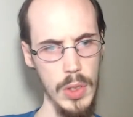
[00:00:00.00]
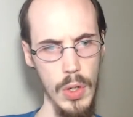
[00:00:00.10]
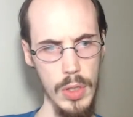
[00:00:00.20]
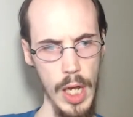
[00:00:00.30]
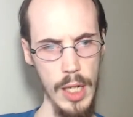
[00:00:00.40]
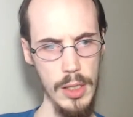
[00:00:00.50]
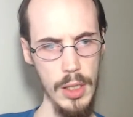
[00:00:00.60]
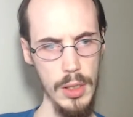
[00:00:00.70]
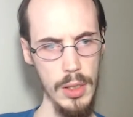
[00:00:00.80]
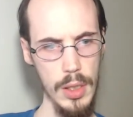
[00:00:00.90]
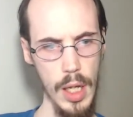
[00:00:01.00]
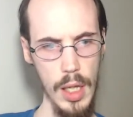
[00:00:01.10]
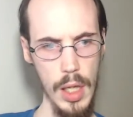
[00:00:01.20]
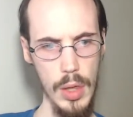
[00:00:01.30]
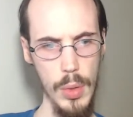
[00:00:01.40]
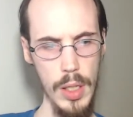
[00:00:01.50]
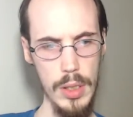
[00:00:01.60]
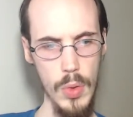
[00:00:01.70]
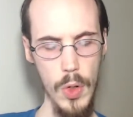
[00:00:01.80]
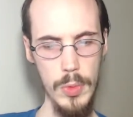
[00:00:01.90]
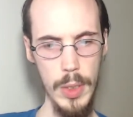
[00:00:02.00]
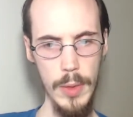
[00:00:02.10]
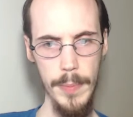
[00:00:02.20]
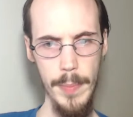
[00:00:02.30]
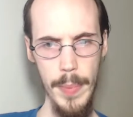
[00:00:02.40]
D'Artagnan and the three swordsmen.